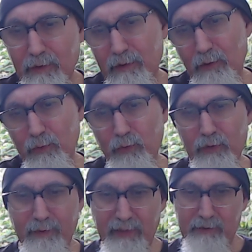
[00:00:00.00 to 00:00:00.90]
Oh,
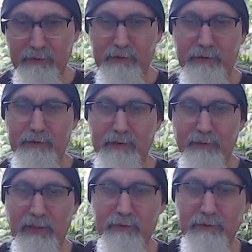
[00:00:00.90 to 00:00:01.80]
come on.
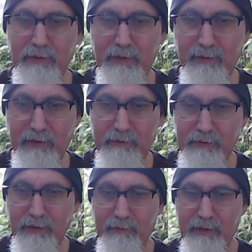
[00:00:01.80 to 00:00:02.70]
Come on, come on,
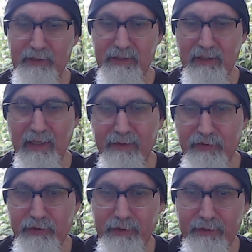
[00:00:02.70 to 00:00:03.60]
come on. It's a live
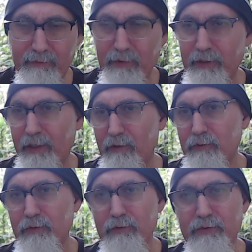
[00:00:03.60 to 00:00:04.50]
stream. Okay, I'll
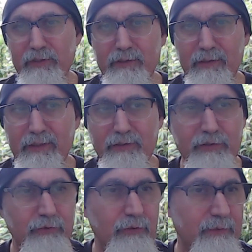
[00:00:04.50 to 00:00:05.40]
go
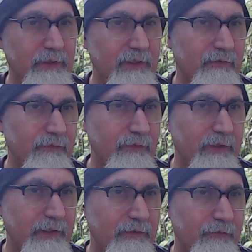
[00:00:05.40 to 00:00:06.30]
to Tube and give it,
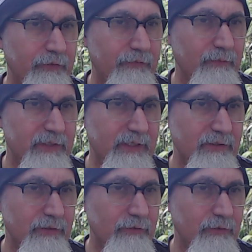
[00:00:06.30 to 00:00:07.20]
get it for you from
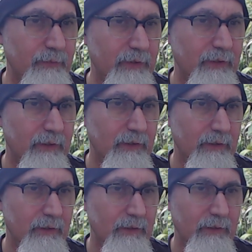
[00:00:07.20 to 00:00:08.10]
Sensor
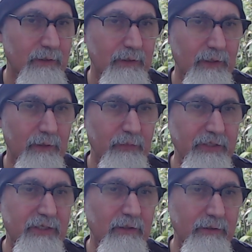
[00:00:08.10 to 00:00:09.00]
Uh, but
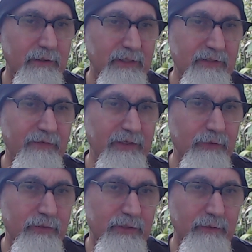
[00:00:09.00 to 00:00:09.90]
it's all, this
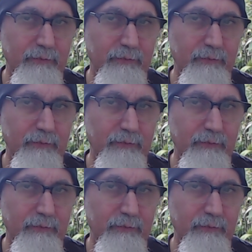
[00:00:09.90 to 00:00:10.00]
video is on